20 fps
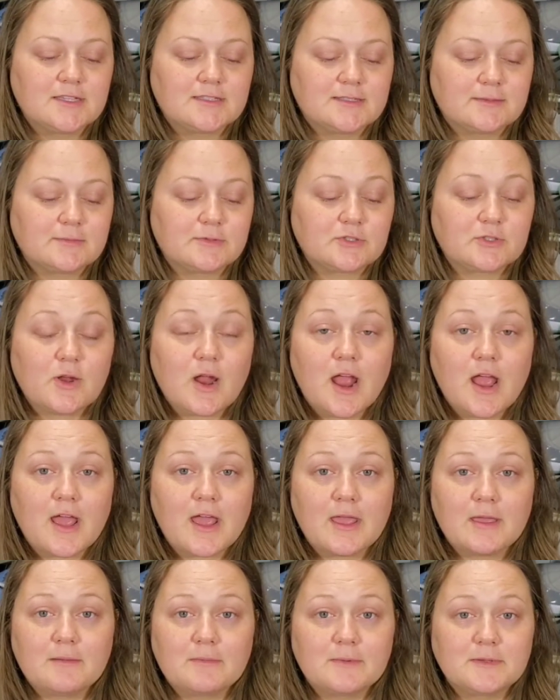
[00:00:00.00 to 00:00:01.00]

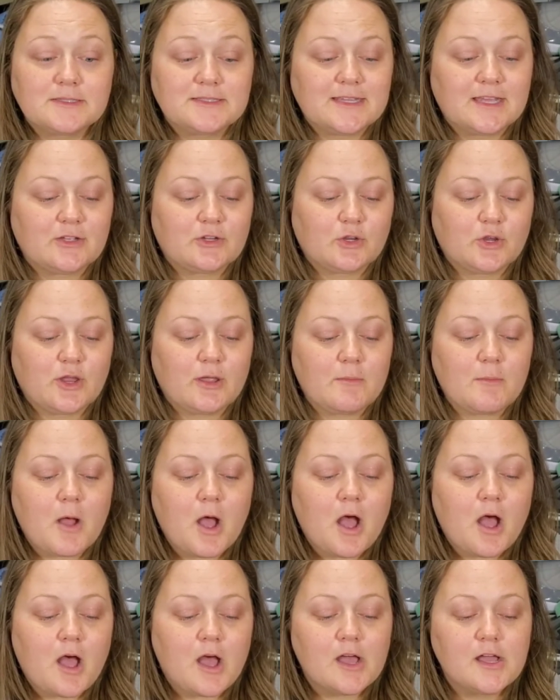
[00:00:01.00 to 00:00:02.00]
Subscribe. Tell your
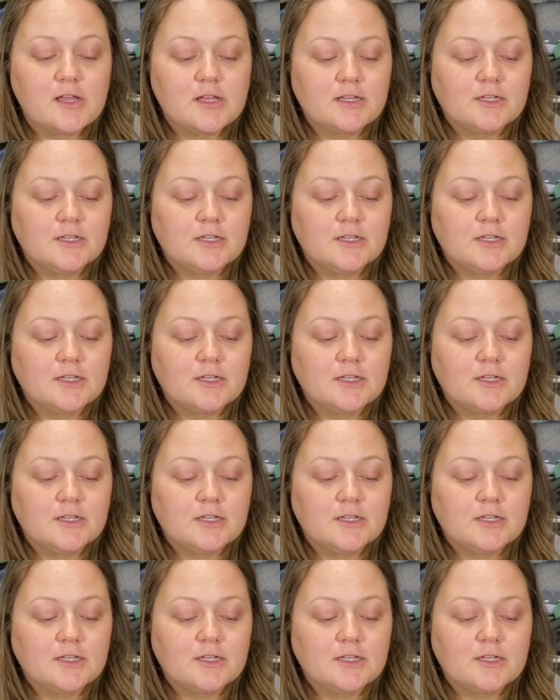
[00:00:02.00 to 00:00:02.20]
grandma.